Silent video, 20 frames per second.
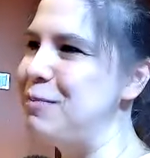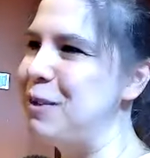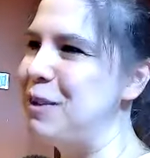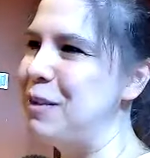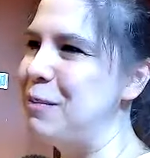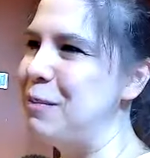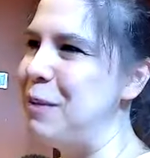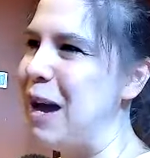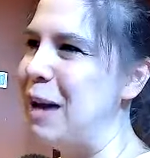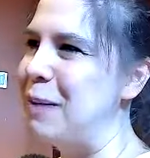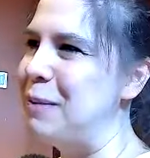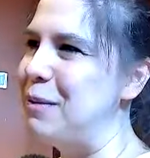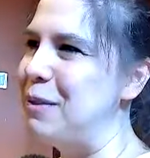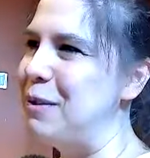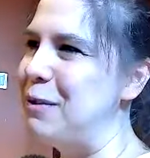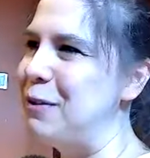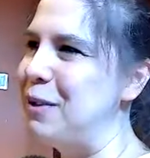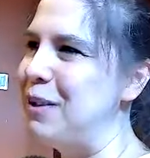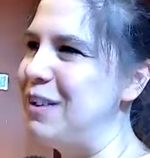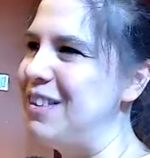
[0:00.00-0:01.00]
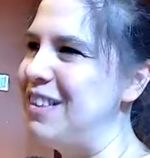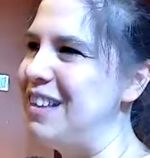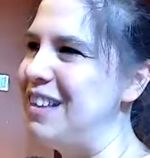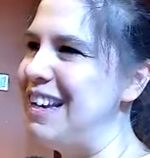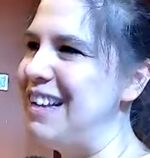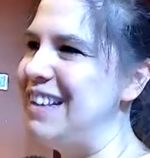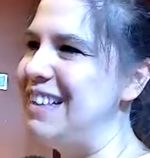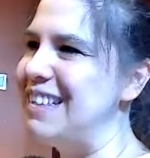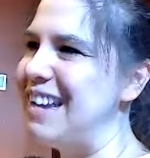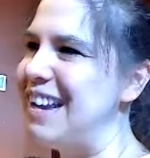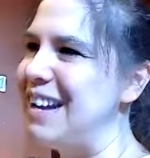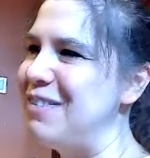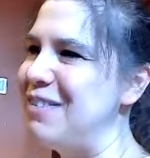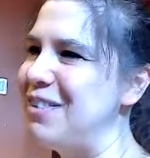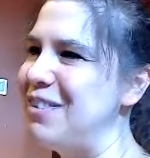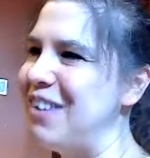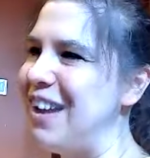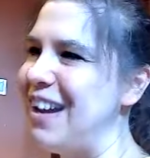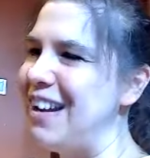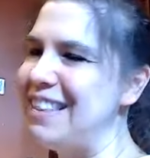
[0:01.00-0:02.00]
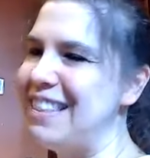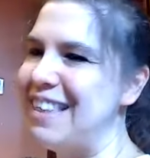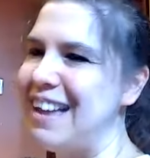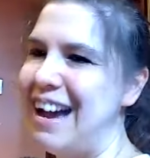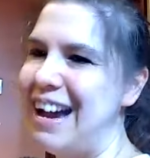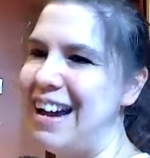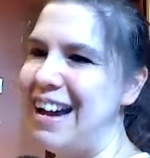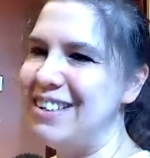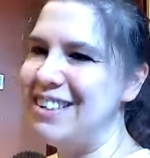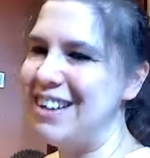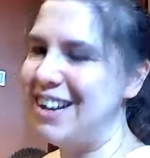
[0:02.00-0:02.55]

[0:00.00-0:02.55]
Bring the bottom of the foot to the inside of the right thigh.